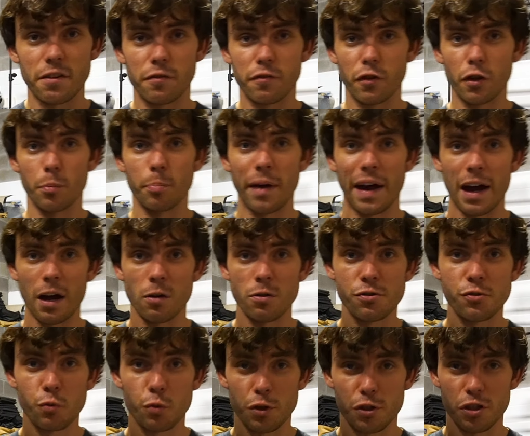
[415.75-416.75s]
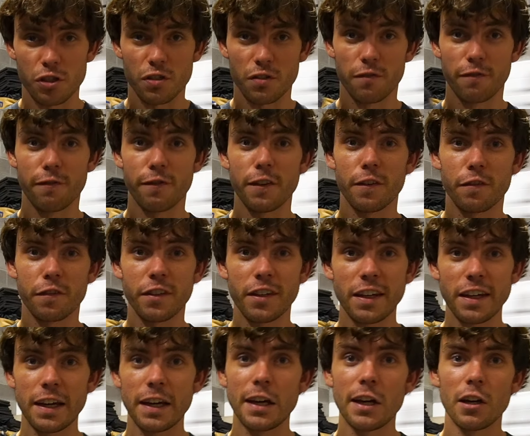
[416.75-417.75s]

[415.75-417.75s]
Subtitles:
foot-pounds, which is 50